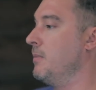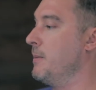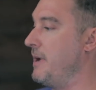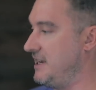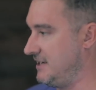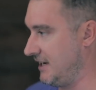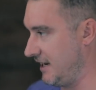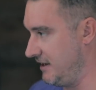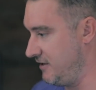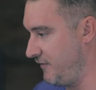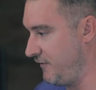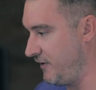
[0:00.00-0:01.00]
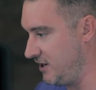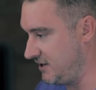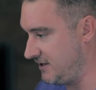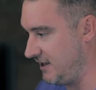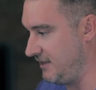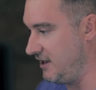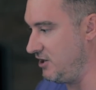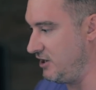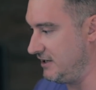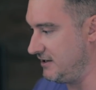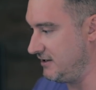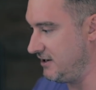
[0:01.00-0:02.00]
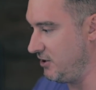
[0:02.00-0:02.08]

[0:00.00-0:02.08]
But basically, the first thing that you need to